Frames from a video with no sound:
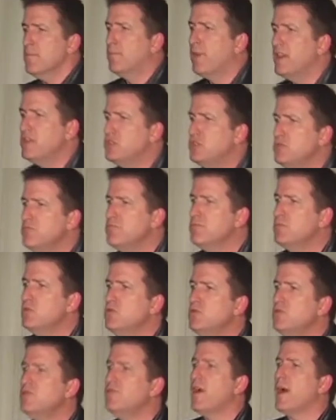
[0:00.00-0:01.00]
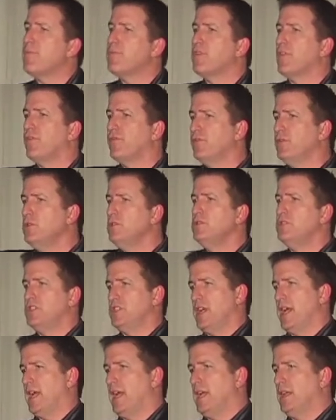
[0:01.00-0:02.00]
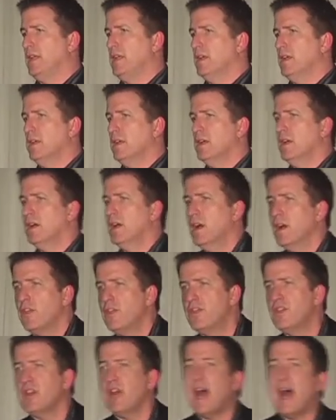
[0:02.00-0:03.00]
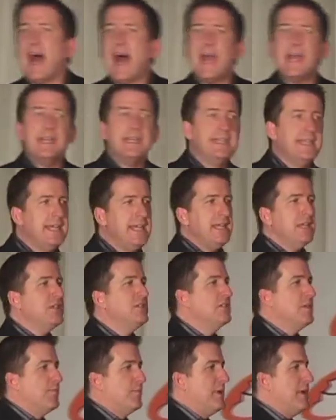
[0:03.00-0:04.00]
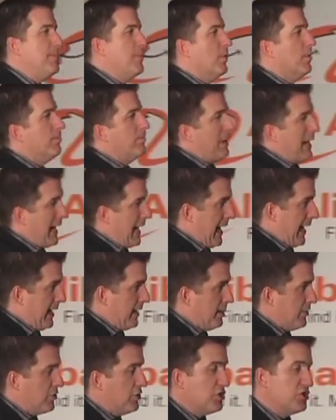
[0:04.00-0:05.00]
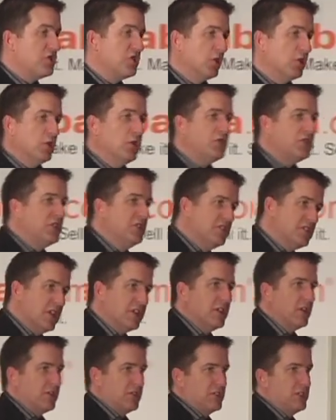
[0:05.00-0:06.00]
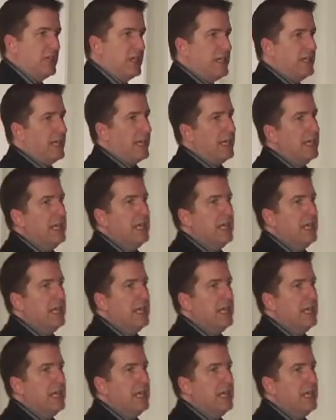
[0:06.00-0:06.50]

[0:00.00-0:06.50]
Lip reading: But as you move up the food chain, the ideas that people buy, the solutions that they're seeking,